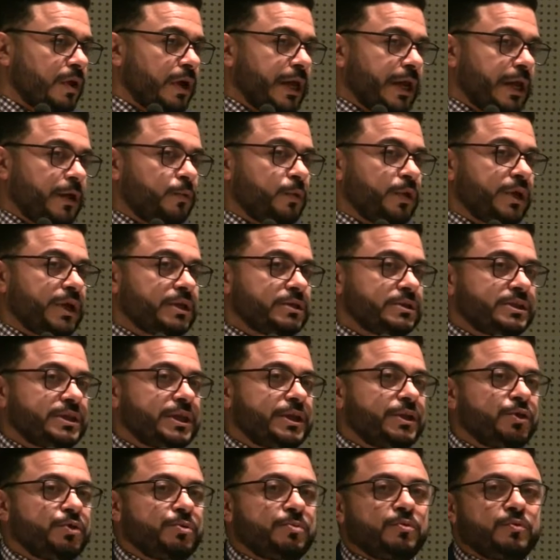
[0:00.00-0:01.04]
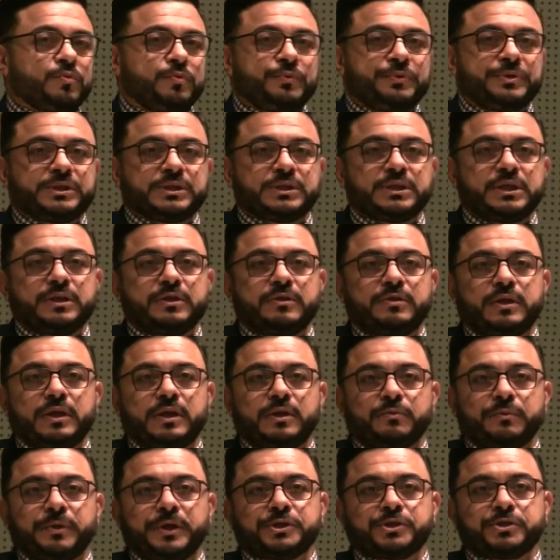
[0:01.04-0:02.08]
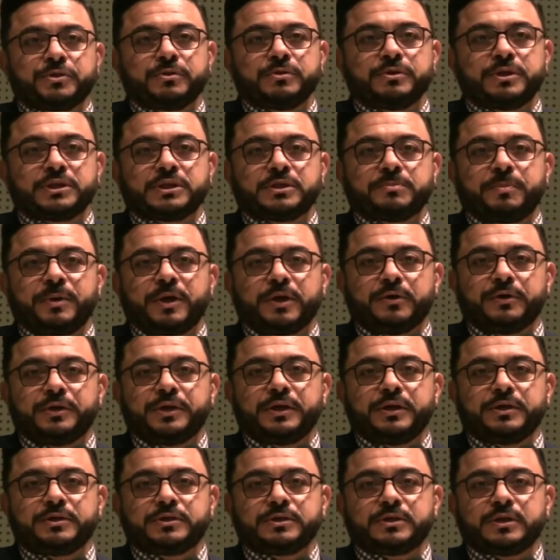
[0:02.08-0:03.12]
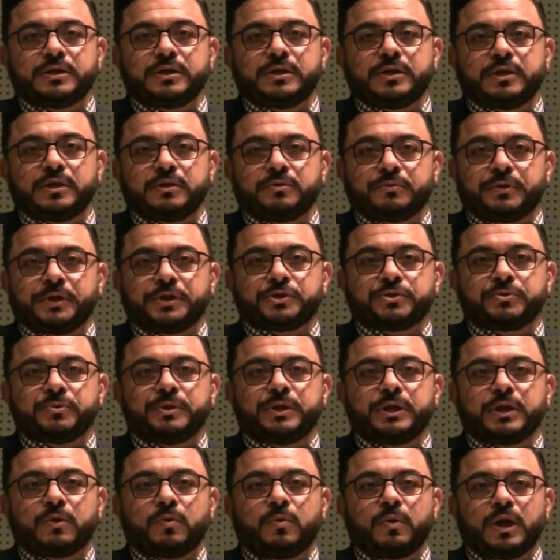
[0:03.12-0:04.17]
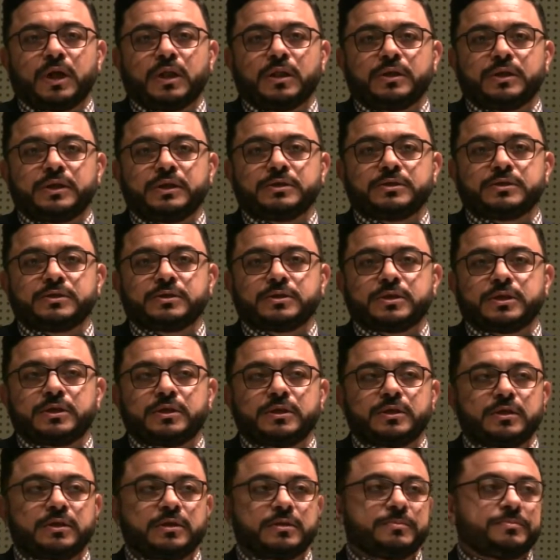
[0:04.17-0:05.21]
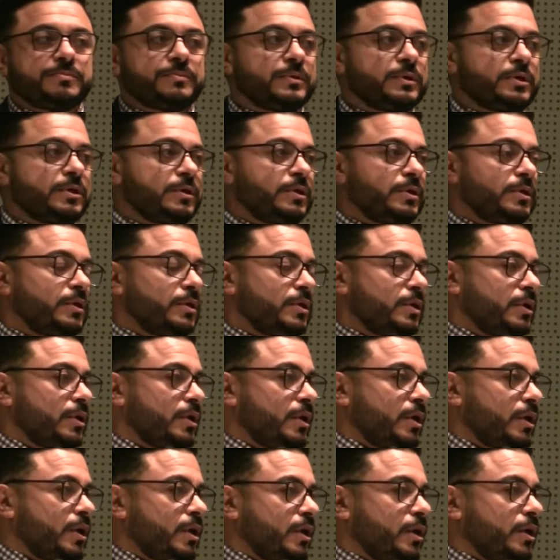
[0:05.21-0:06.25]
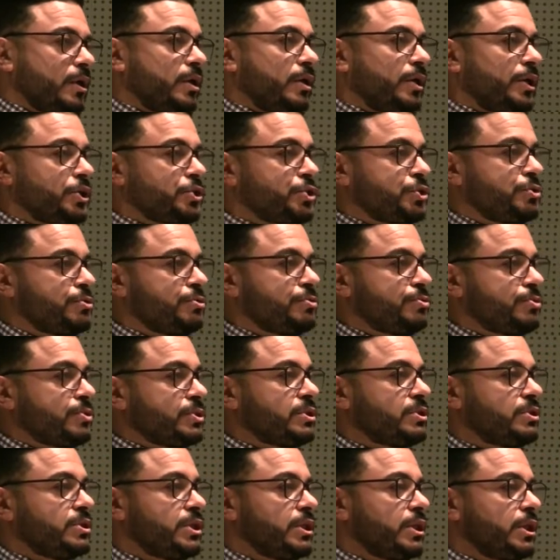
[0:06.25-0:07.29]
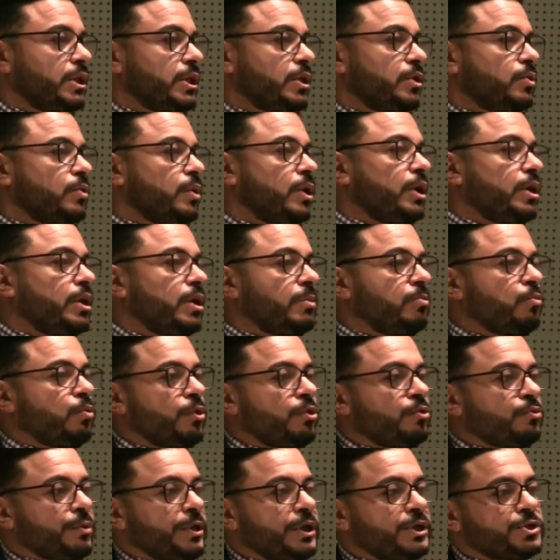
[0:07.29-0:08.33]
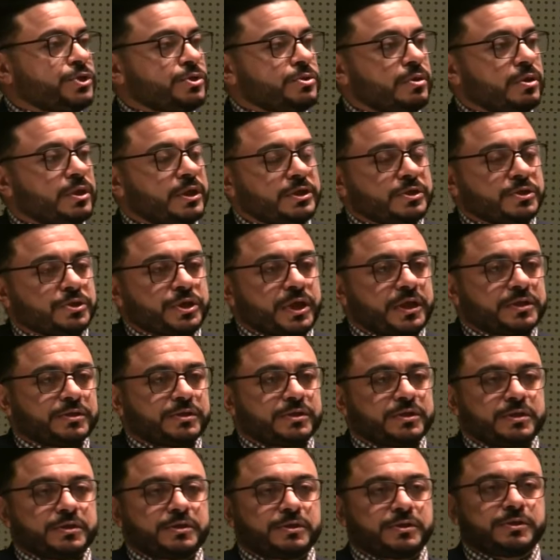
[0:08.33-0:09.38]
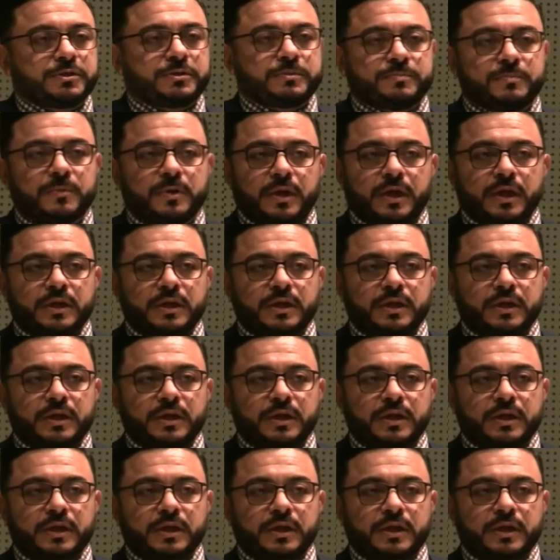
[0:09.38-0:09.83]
And we continue, and we see the racial disparities and uh, racial inequalities and uh, uh, issues dealing um, with racial injustice.